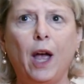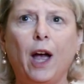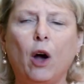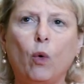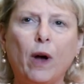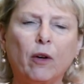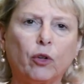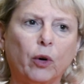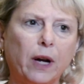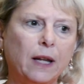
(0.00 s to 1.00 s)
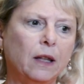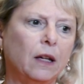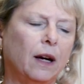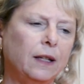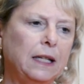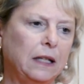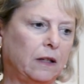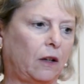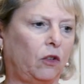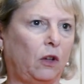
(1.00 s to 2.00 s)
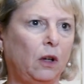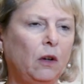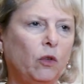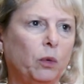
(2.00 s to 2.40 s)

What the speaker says: However, in the 1960s,